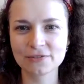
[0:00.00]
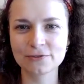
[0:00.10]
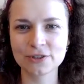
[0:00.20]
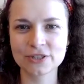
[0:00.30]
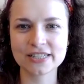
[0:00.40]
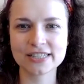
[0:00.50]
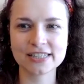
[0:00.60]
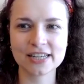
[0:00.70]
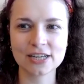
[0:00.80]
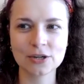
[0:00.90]
versus
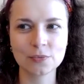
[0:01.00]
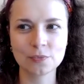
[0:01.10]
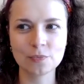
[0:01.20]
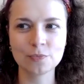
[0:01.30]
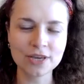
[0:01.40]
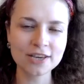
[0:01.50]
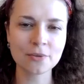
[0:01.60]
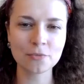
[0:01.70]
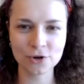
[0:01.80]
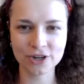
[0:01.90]
like being a
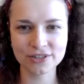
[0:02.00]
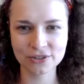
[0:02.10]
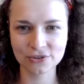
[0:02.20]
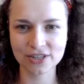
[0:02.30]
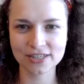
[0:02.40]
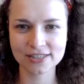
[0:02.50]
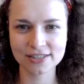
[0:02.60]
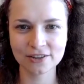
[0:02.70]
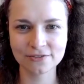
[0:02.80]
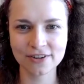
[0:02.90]
more integrated
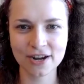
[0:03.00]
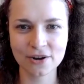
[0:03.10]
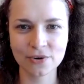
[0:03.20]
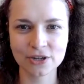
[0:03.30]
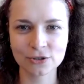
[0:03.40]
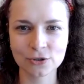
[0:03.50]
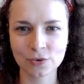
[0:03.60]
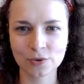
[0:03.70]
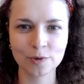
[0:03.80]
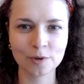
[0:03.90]
self now and
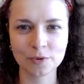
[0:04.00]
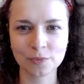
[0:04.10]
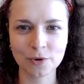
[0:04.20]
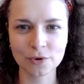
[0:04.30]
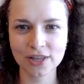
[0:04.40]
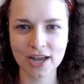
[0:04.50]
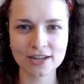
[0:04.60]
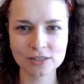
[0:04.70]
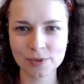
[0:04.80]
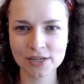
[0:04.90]
showing people both
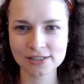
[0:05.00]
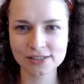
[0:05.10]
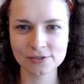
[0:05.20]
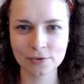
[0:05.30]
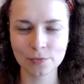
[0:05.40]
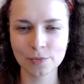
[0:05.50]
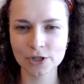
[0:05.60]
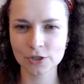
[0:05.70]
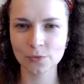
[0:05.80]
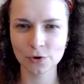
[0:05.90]
aspects
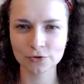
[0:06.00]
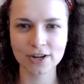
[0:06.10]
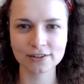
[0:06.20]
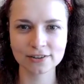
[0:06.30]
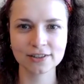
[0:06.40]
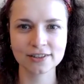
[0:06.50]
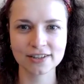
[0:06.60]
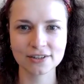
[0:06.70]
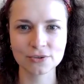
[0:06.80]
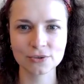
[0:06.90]
much more readily
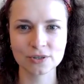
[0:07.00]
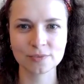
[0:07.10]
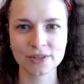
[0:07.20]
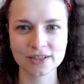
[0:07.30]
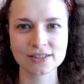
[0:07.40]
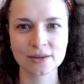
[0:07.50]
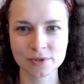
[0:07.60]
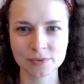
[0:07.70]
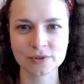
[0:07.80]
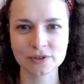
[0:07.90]
than it used to be
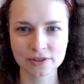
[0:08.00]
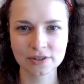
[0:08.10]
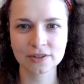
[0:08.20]
acceptable.